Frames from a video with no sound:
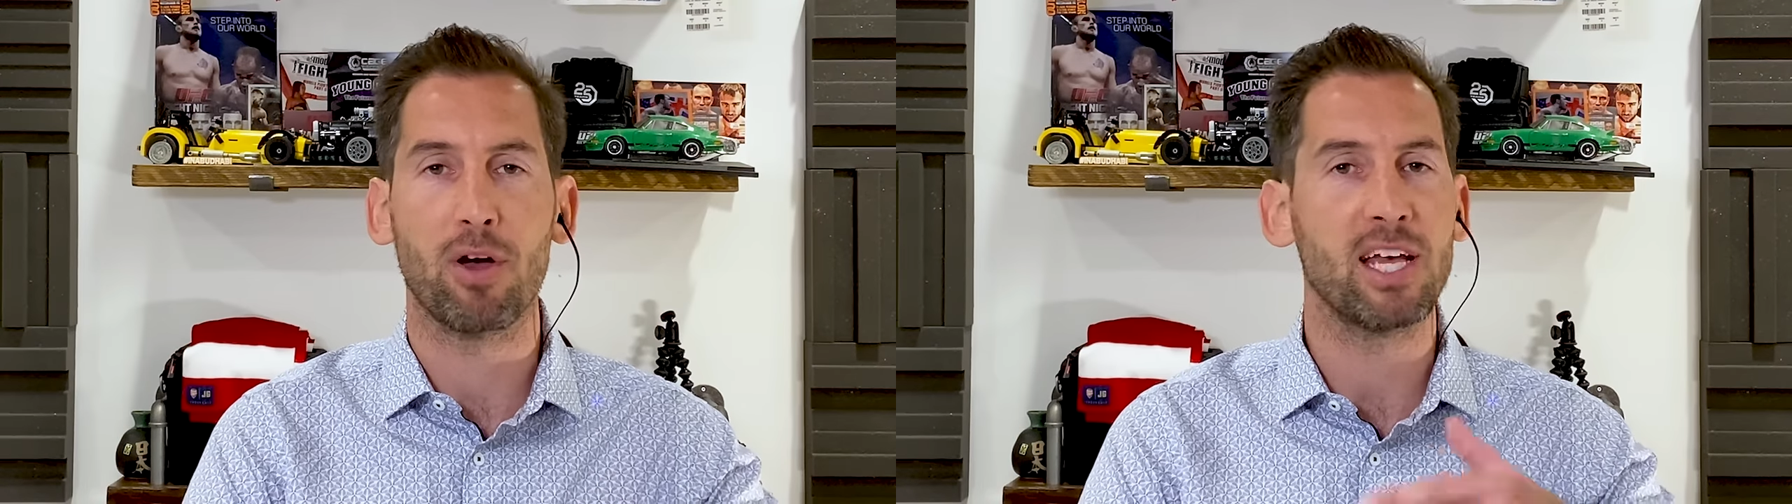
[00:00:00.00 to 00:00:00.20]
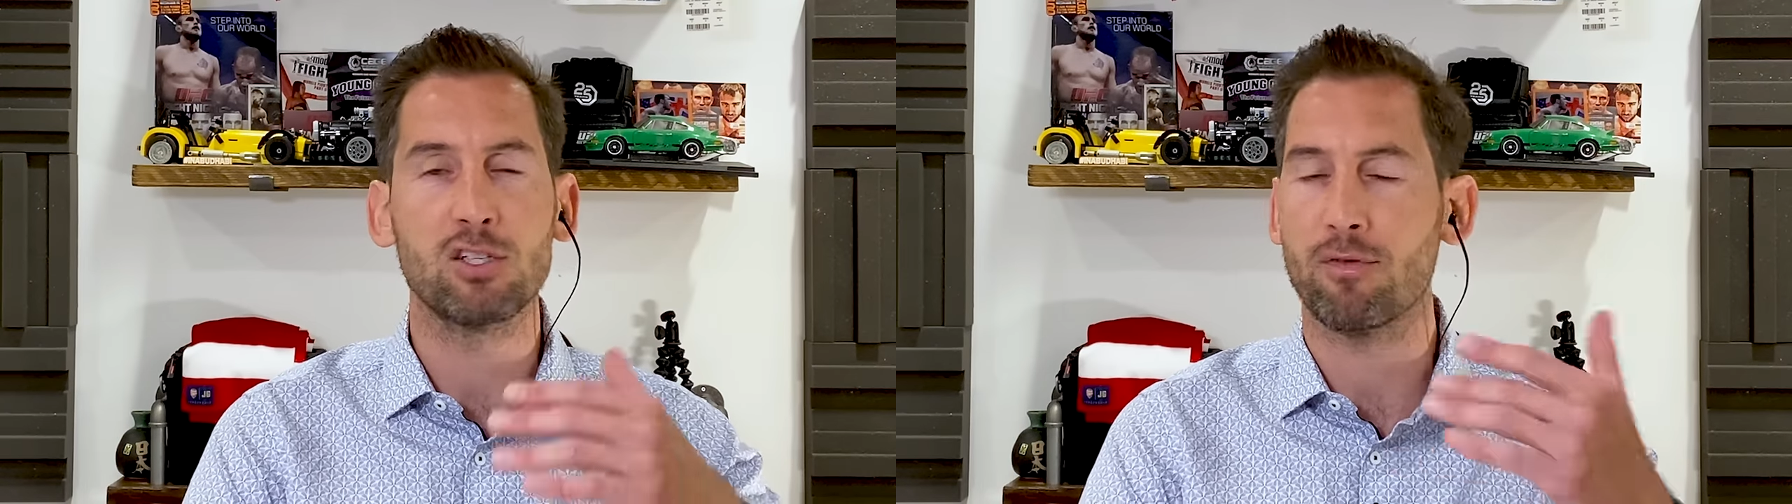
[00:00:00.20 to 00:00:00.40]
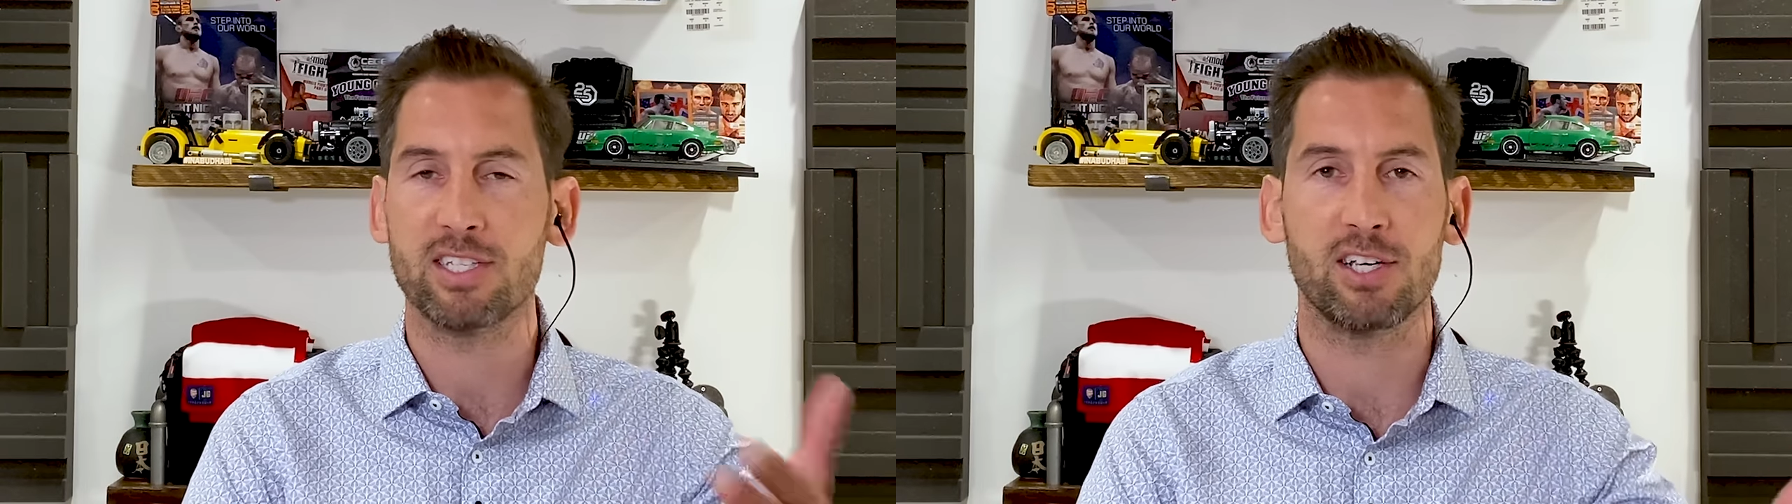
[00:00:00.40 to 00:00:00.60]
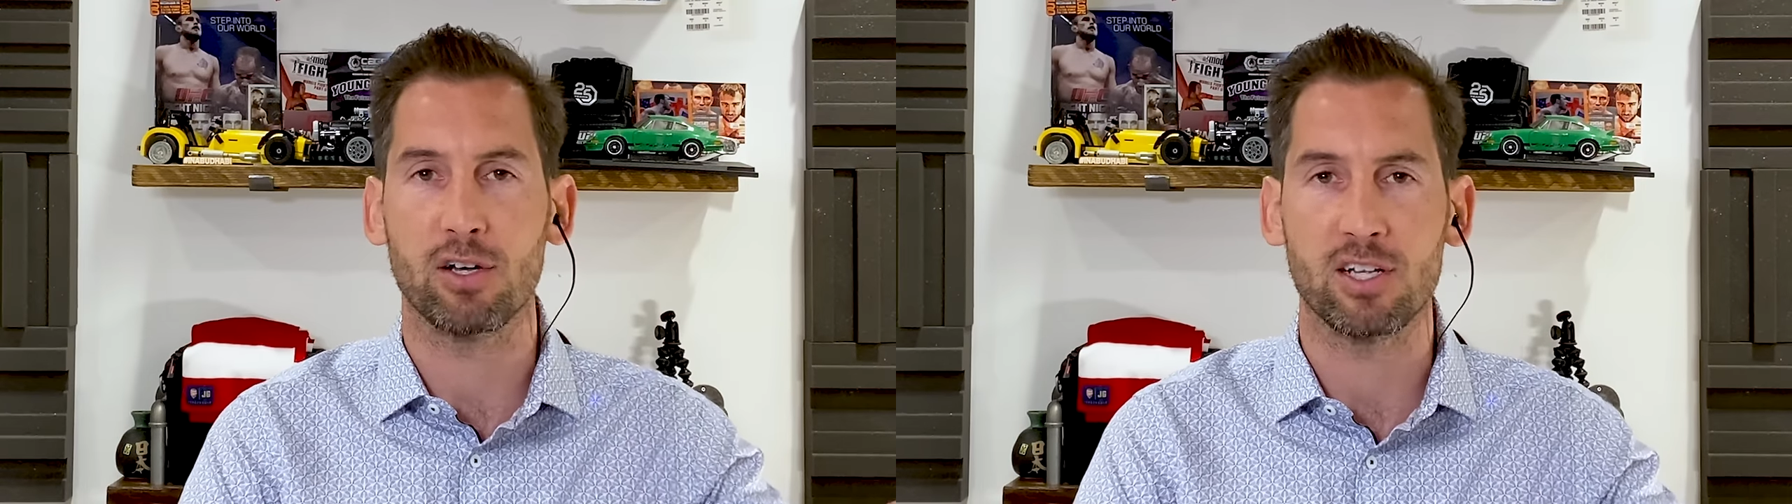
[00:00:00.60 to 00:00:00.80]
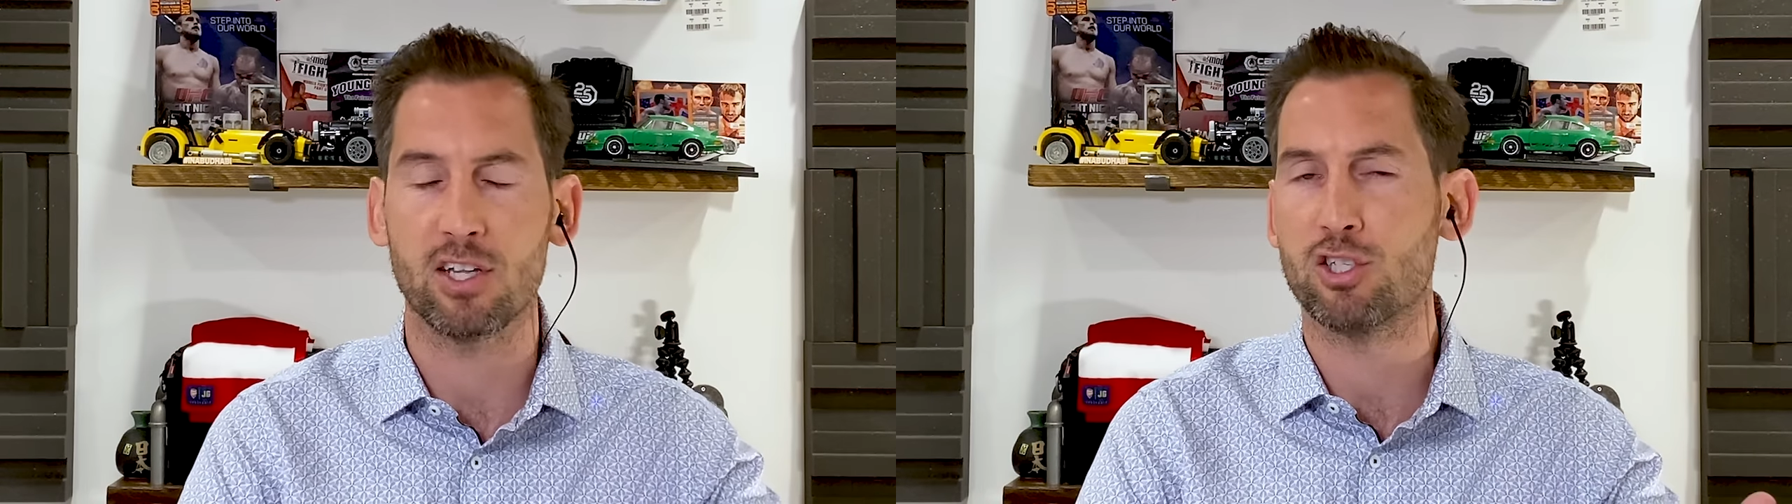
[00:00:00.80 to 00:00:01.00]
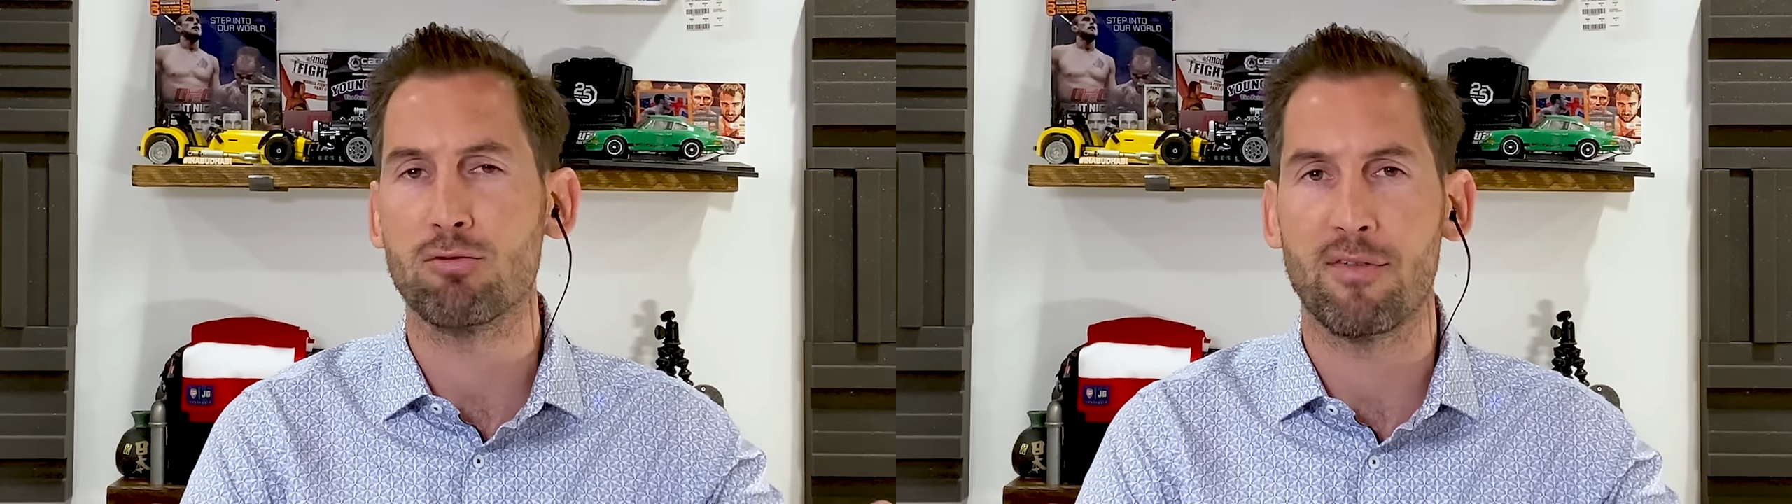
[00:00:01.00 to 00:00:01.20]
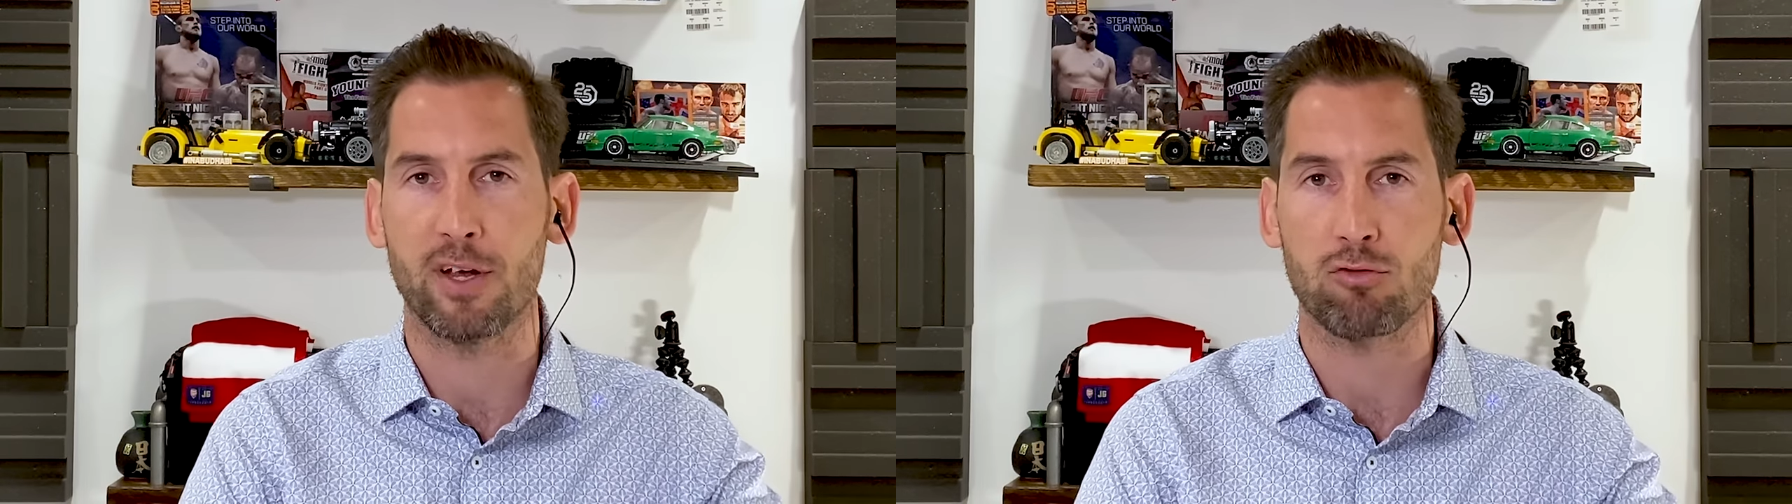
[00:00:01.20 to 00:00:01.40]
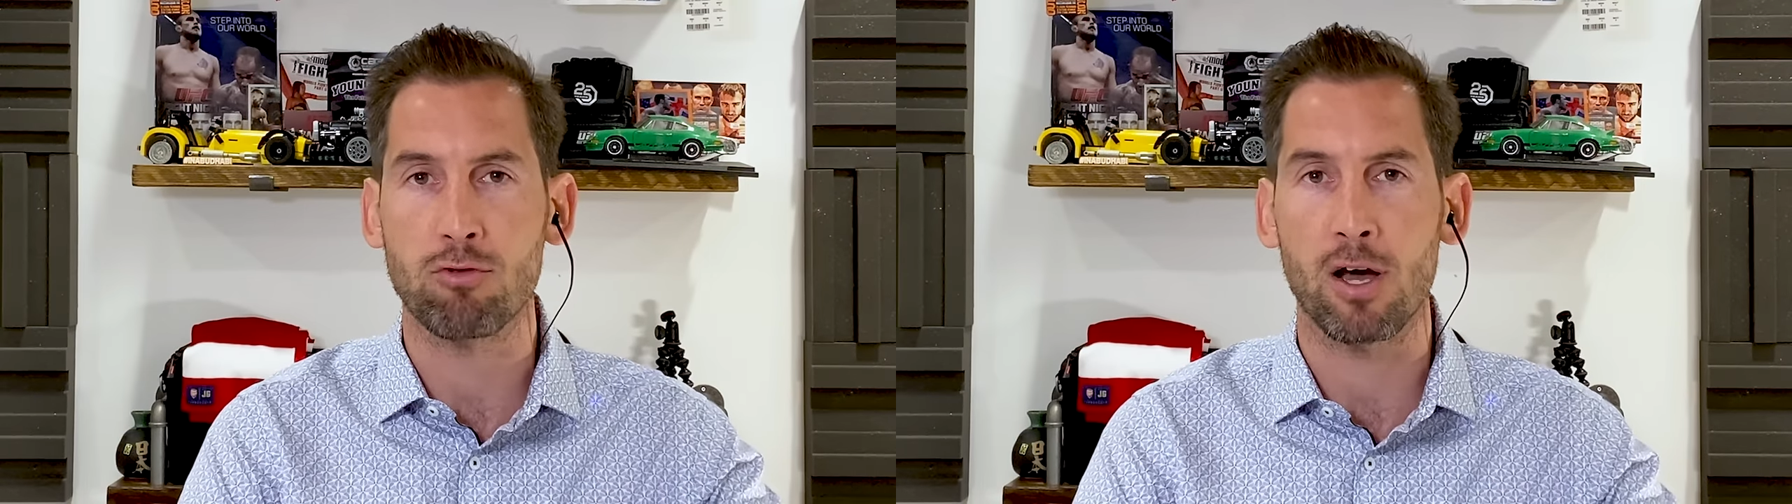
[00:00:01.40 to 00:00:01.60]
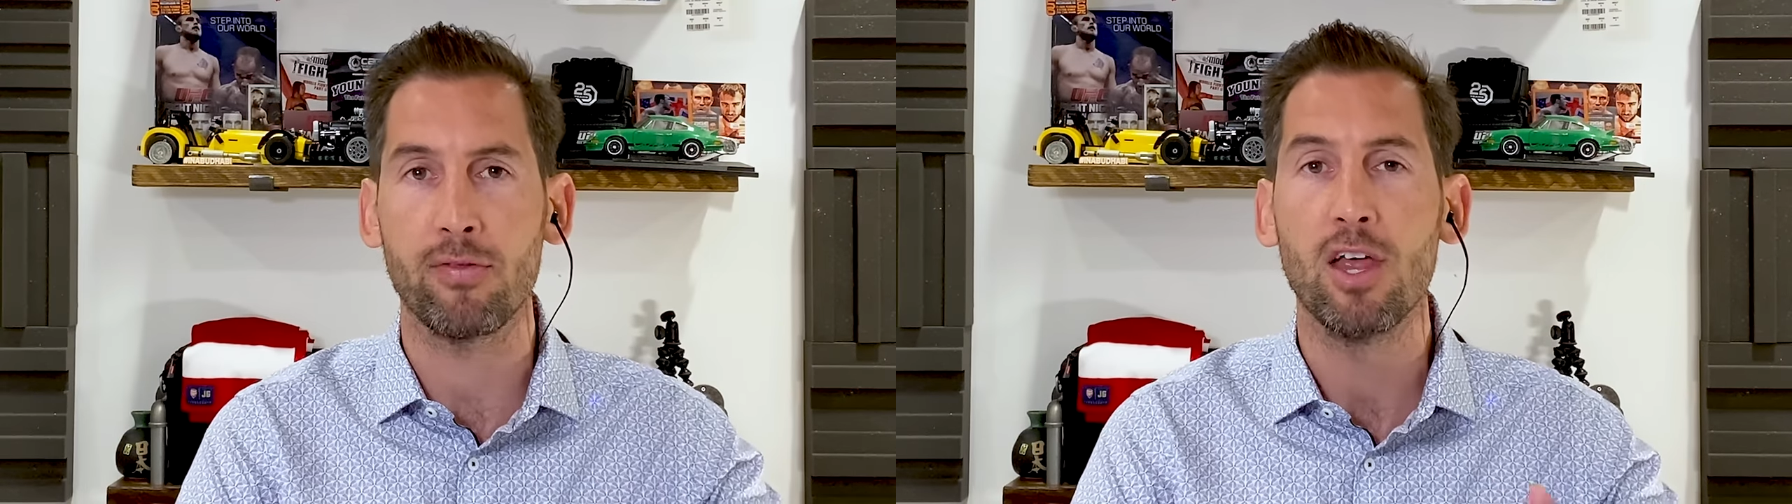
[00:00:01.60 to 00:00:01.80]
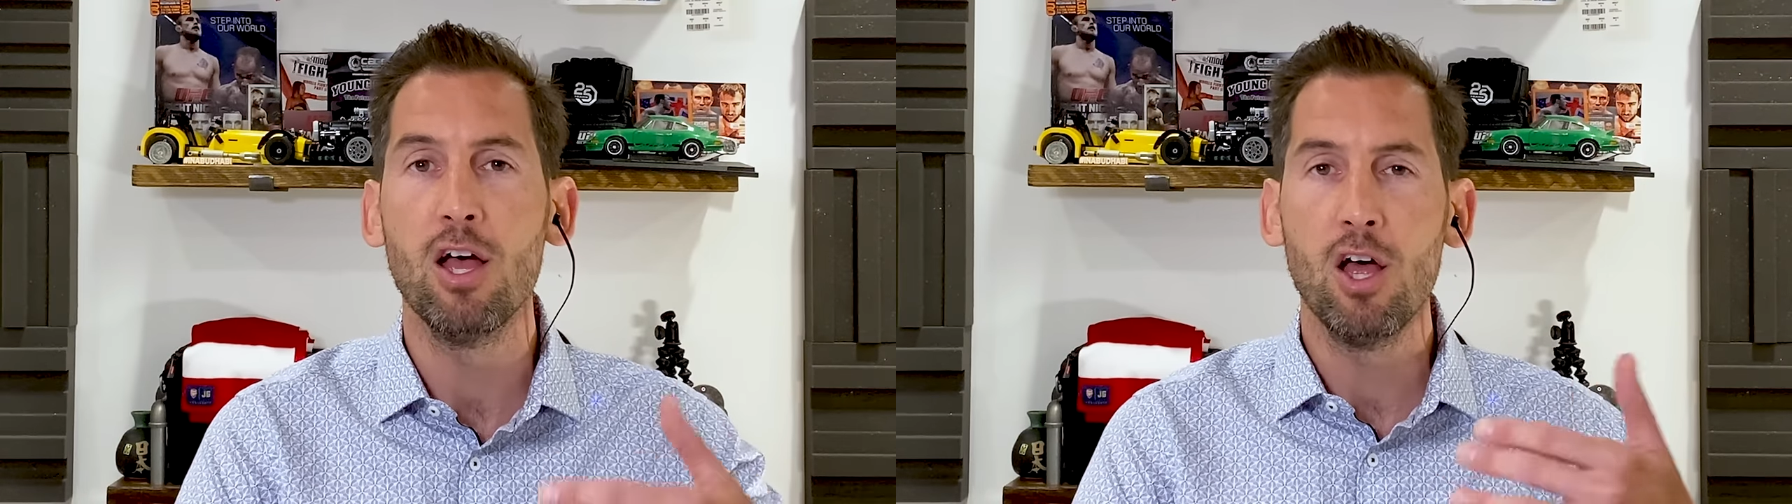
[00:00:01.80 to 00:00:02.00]
but he's obviously on a terrific
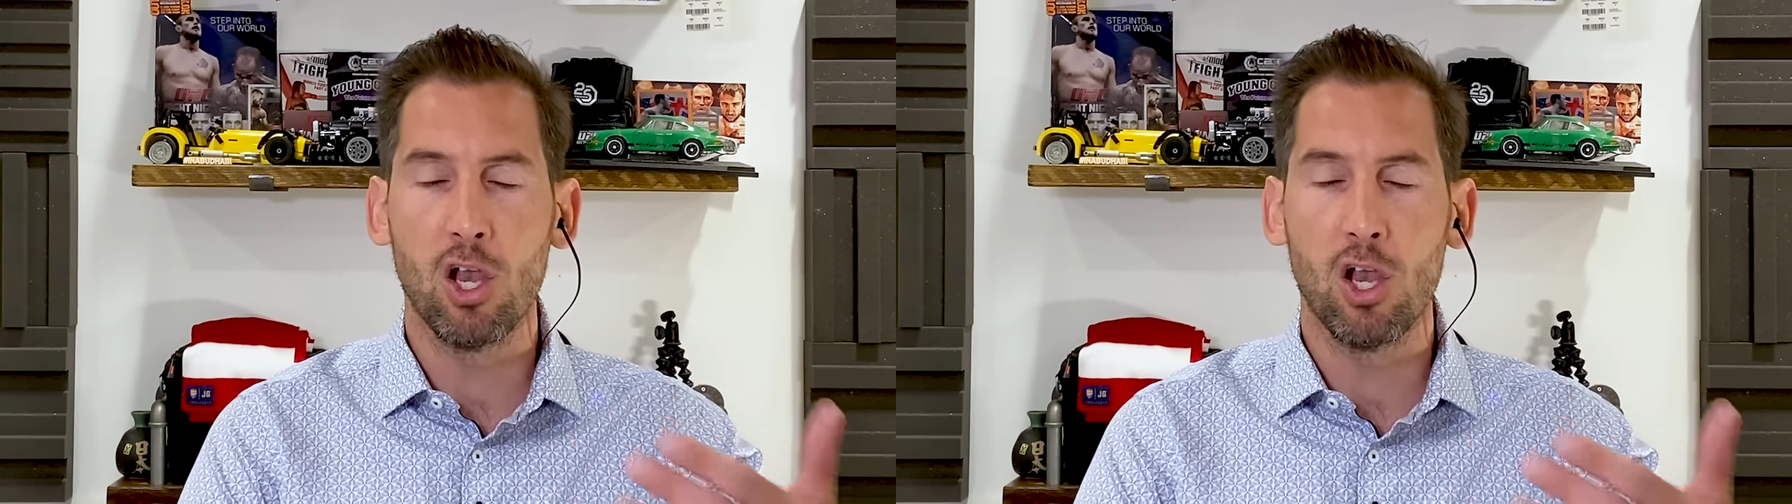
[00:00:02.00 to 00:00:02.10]
run,